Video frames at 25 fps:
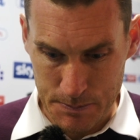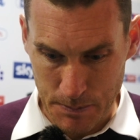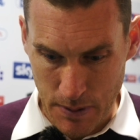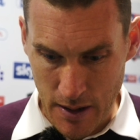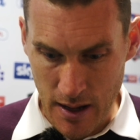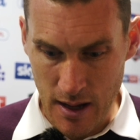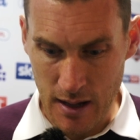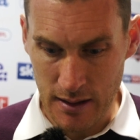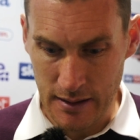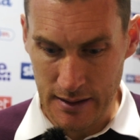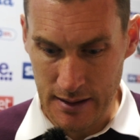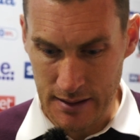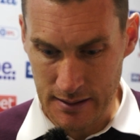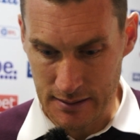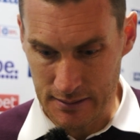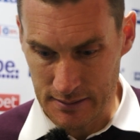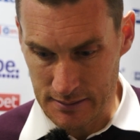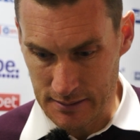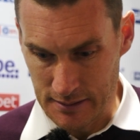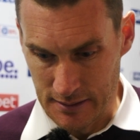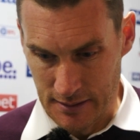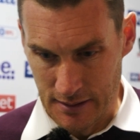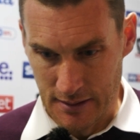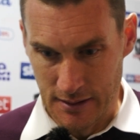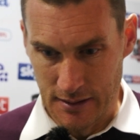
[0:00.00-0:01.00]
partly
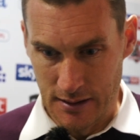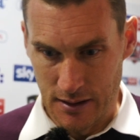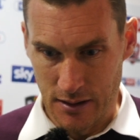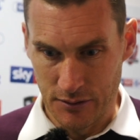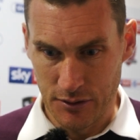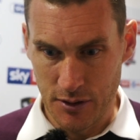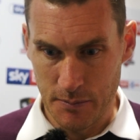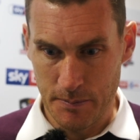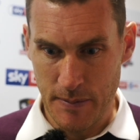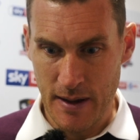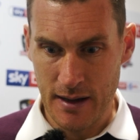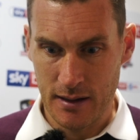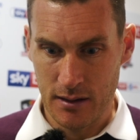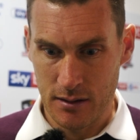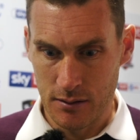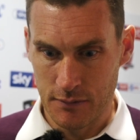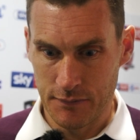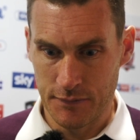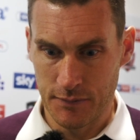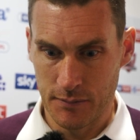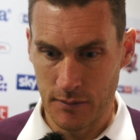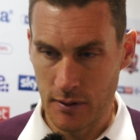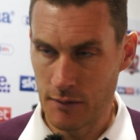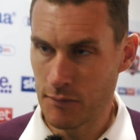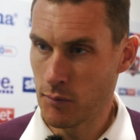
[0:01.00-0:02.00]
on the back
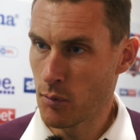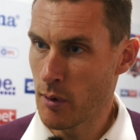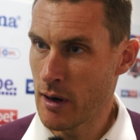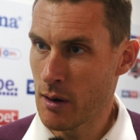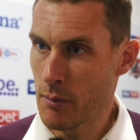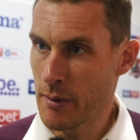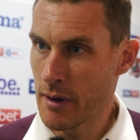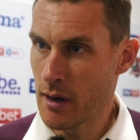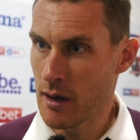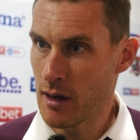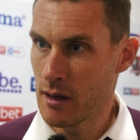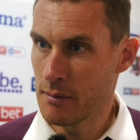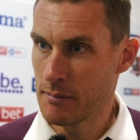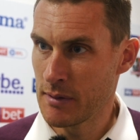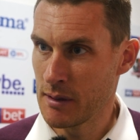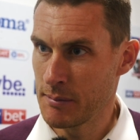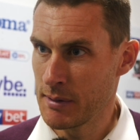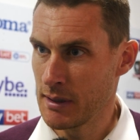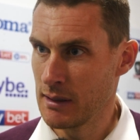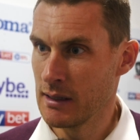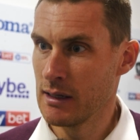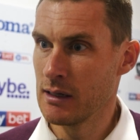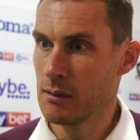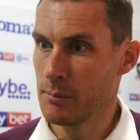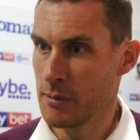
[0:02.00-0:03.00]
of where we are,
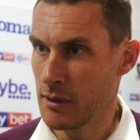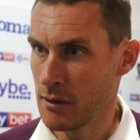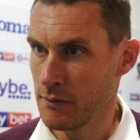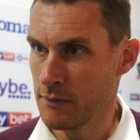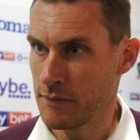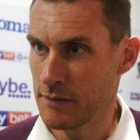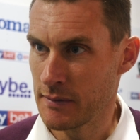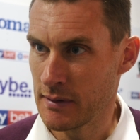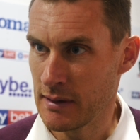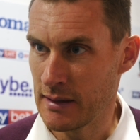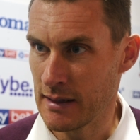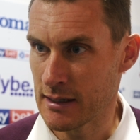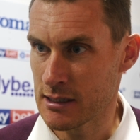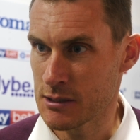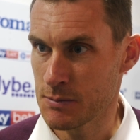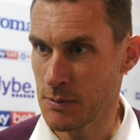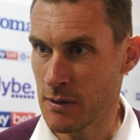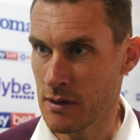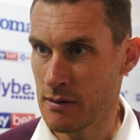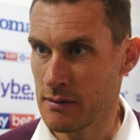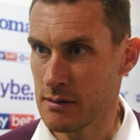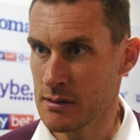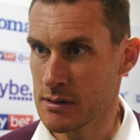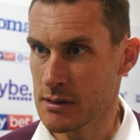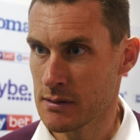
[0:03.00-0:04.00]
maybe a little bit of
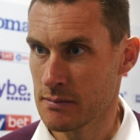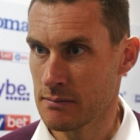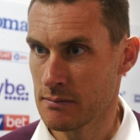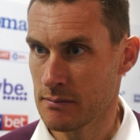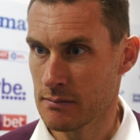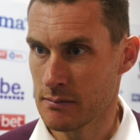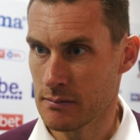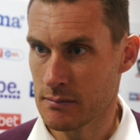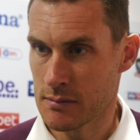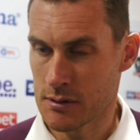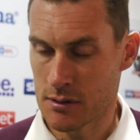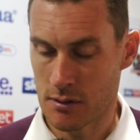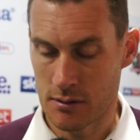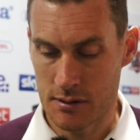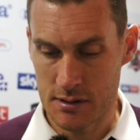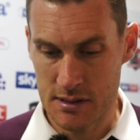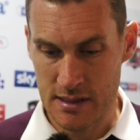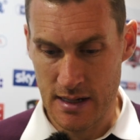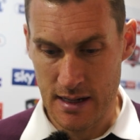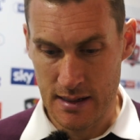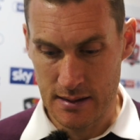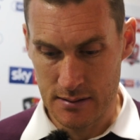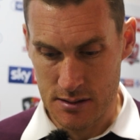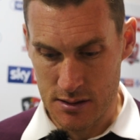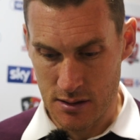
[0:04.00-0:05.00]
inexperience, sort of
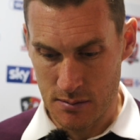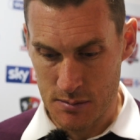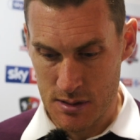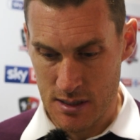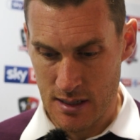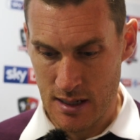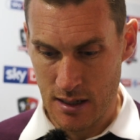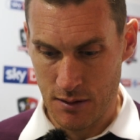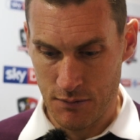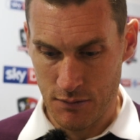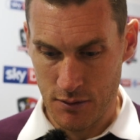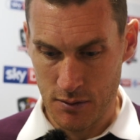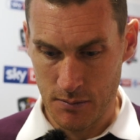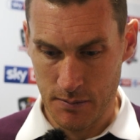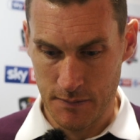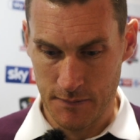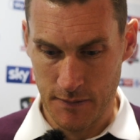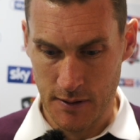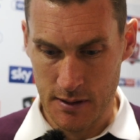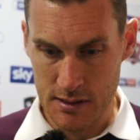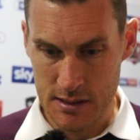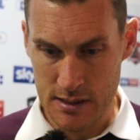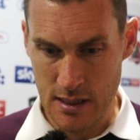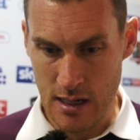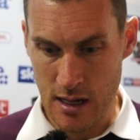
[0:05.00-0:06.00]
say, in terms of that group
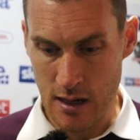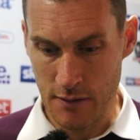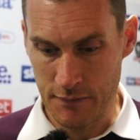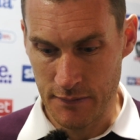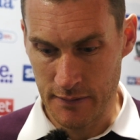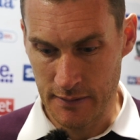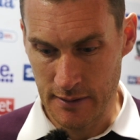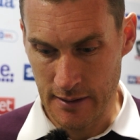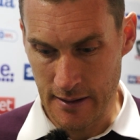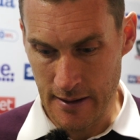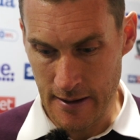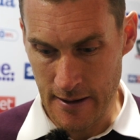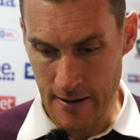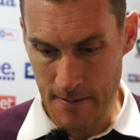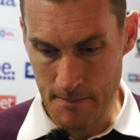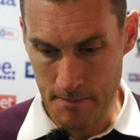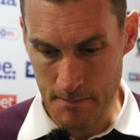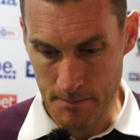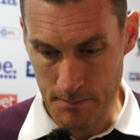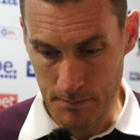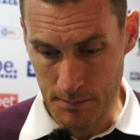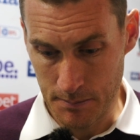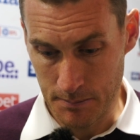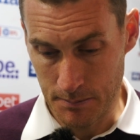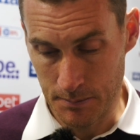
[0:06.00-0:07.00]
first half.
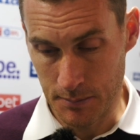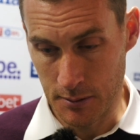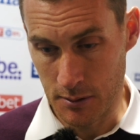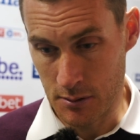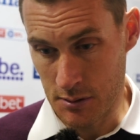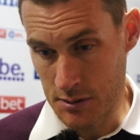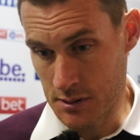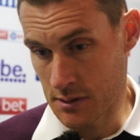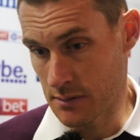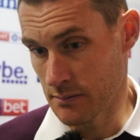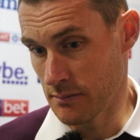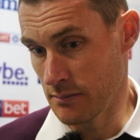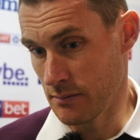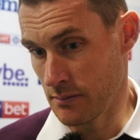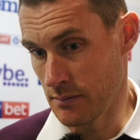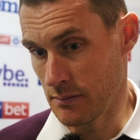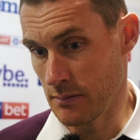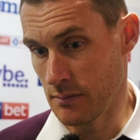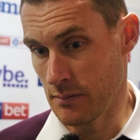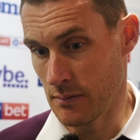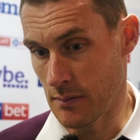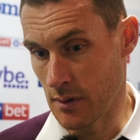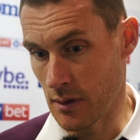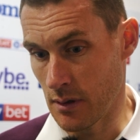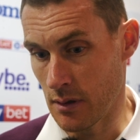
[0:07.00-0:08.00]
Plus,
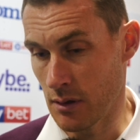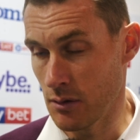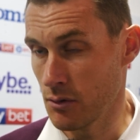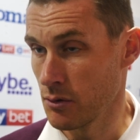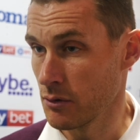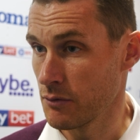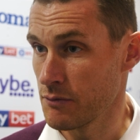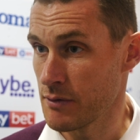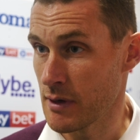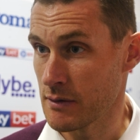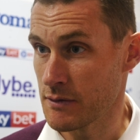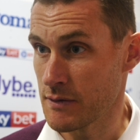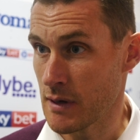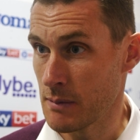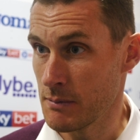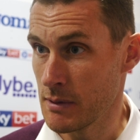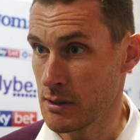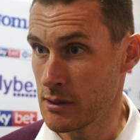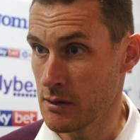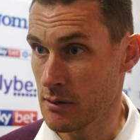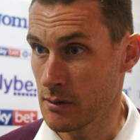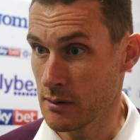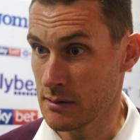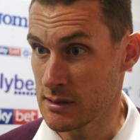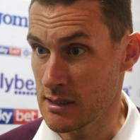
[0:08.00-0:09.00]
a good
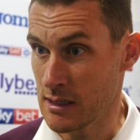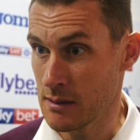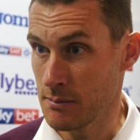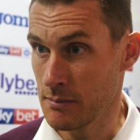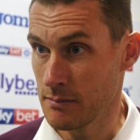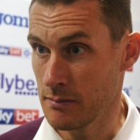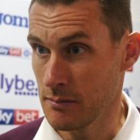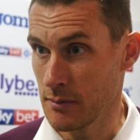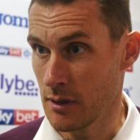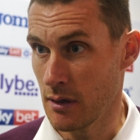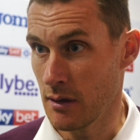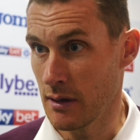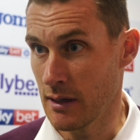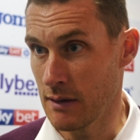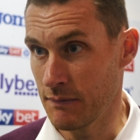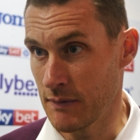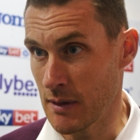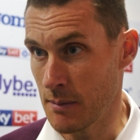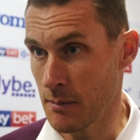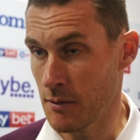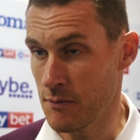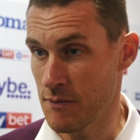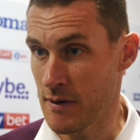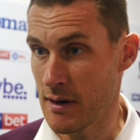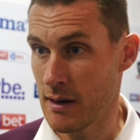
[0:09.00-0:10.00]
Tranmere team. You've got to give
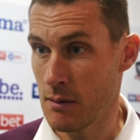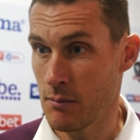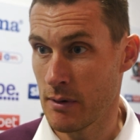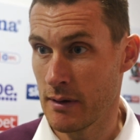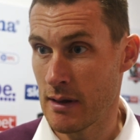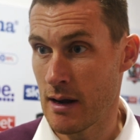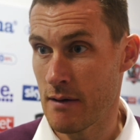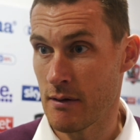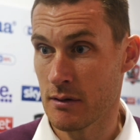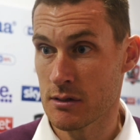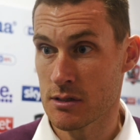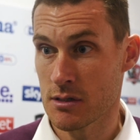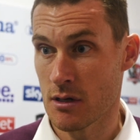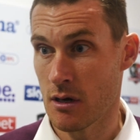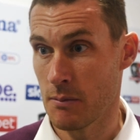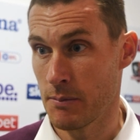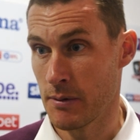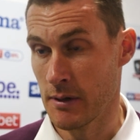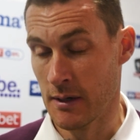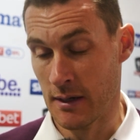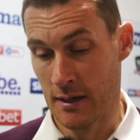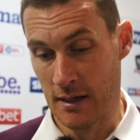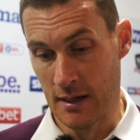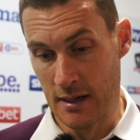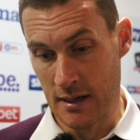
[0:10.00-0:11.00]
them credit when they're on
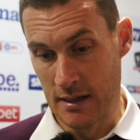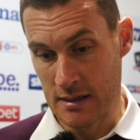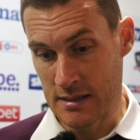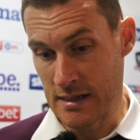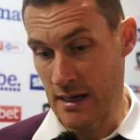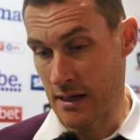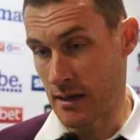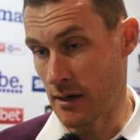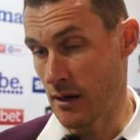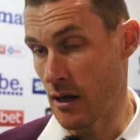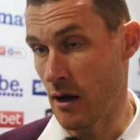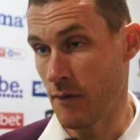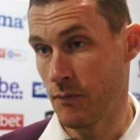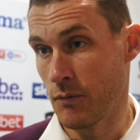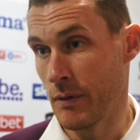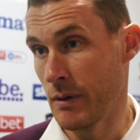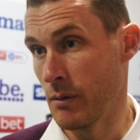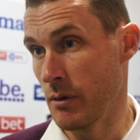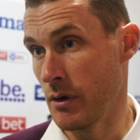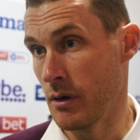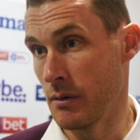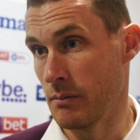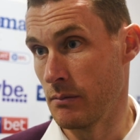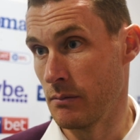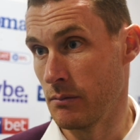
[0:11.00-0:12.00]
top. Second half, we
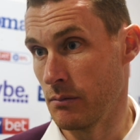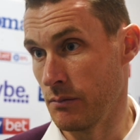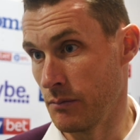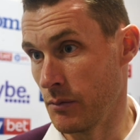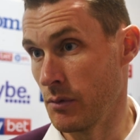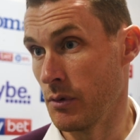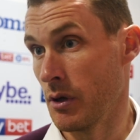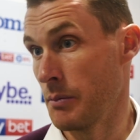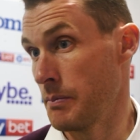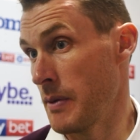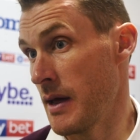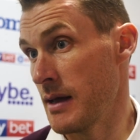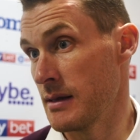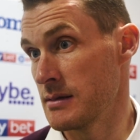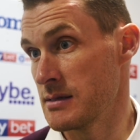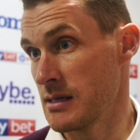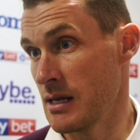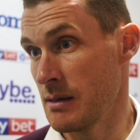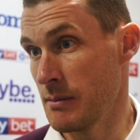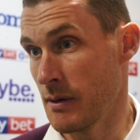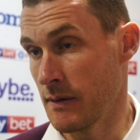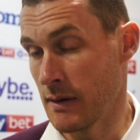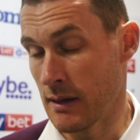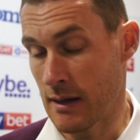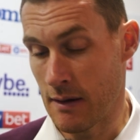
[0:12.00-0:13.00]
were a better
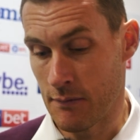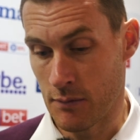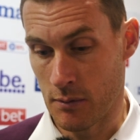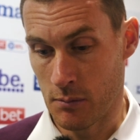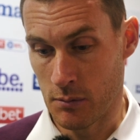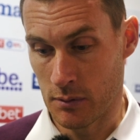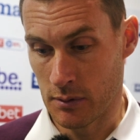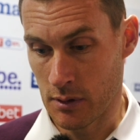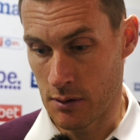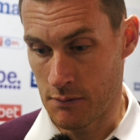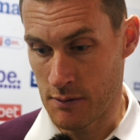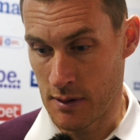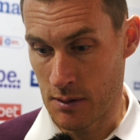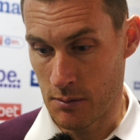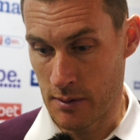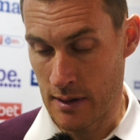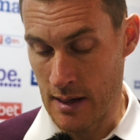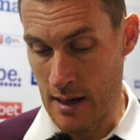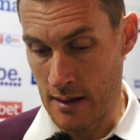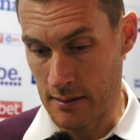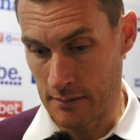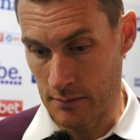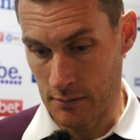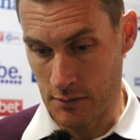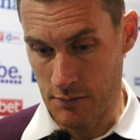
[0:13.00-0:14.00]
team. I think everyone will agree with
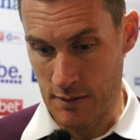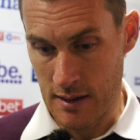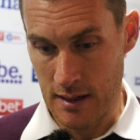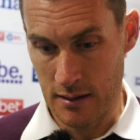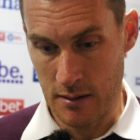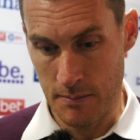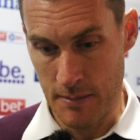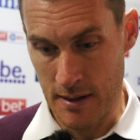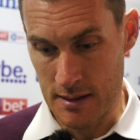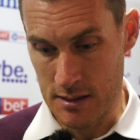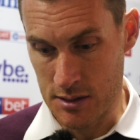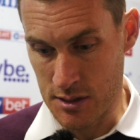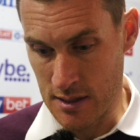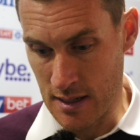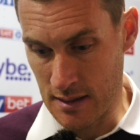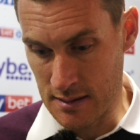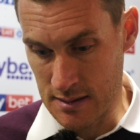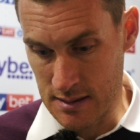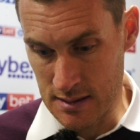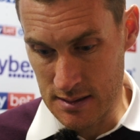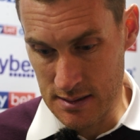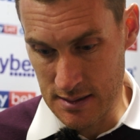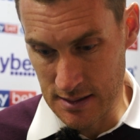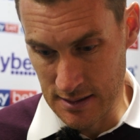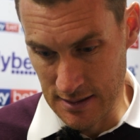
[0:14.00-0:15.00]
that, and created the best
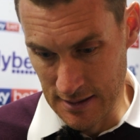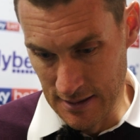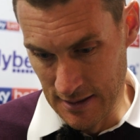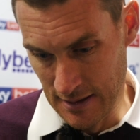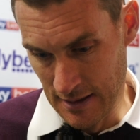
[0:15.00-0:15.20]
chances.